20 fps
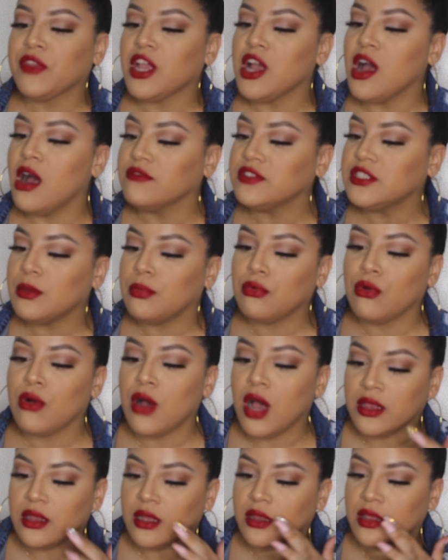comfortable
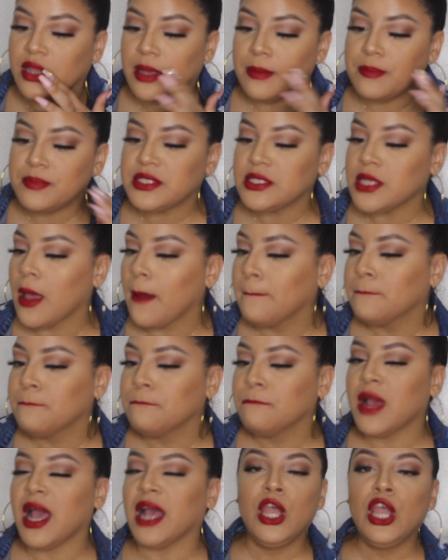on the lips.
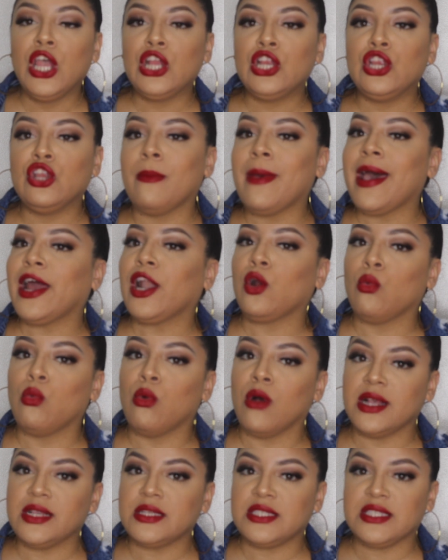No matter
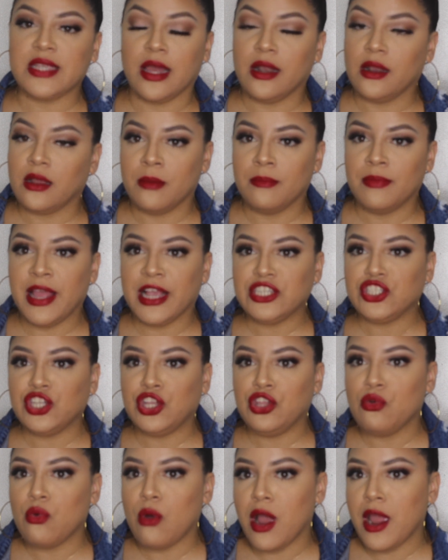what skin
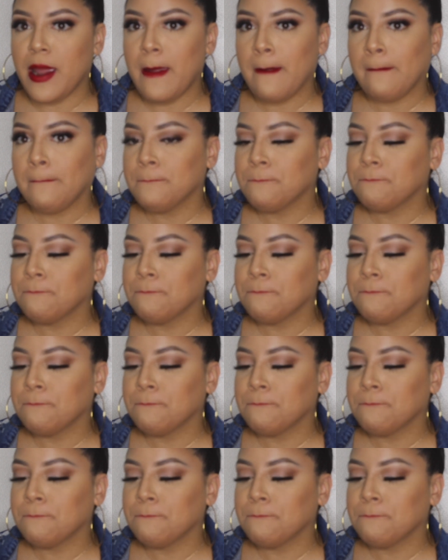complexion you are.